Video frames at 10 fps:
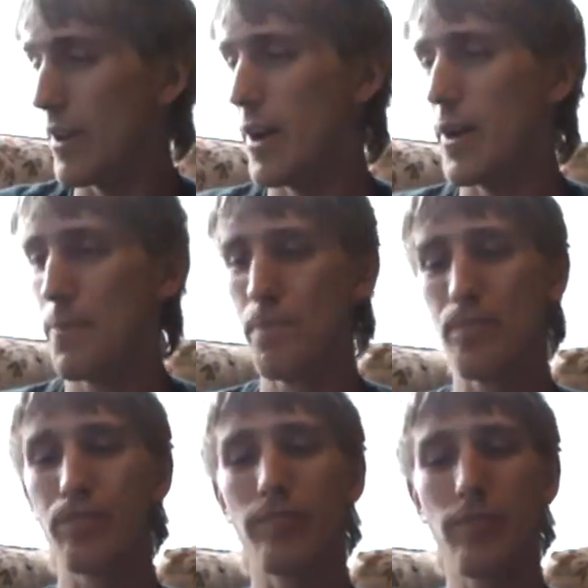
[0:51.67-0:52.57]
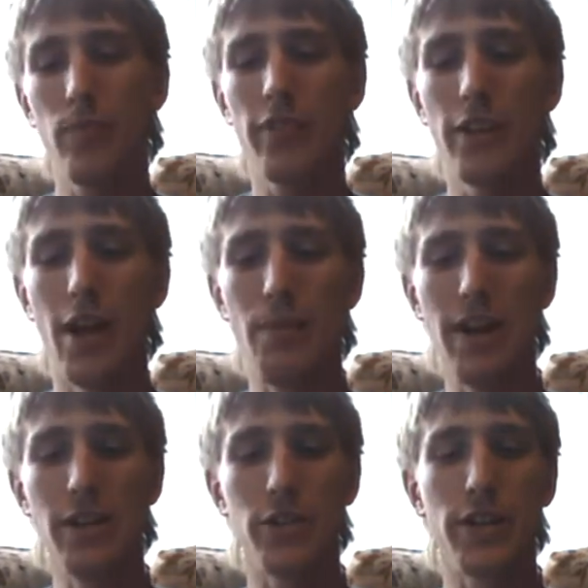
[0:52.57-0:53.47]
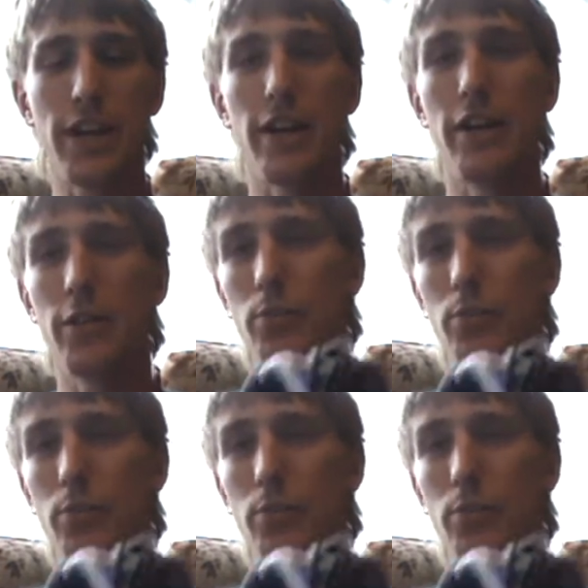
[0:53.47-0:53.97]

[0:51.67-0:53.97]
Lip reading: I managed to get another